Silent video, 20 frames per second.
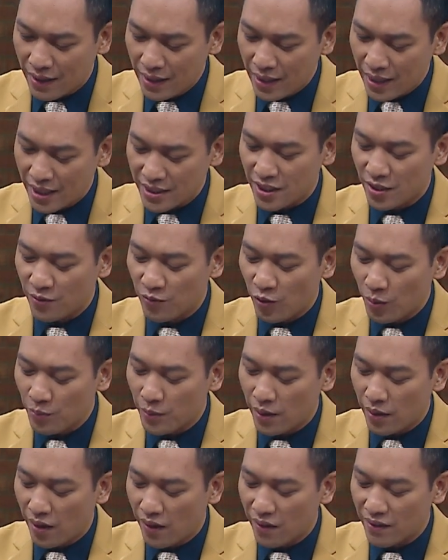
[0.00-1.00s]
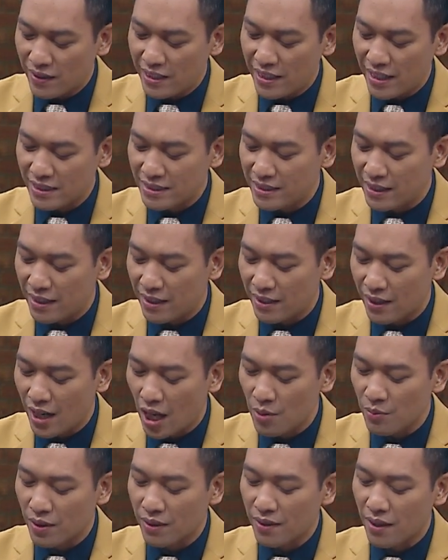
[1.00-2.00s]
its involvement on ESG and
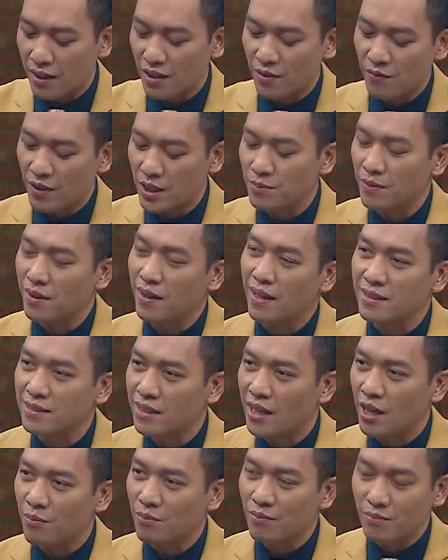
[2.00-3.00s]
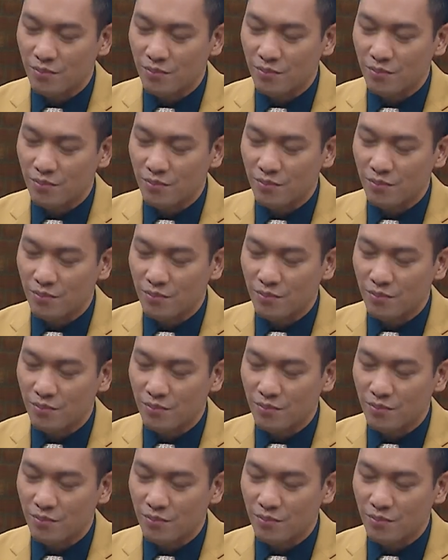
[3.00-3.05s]
climate tech investment landscape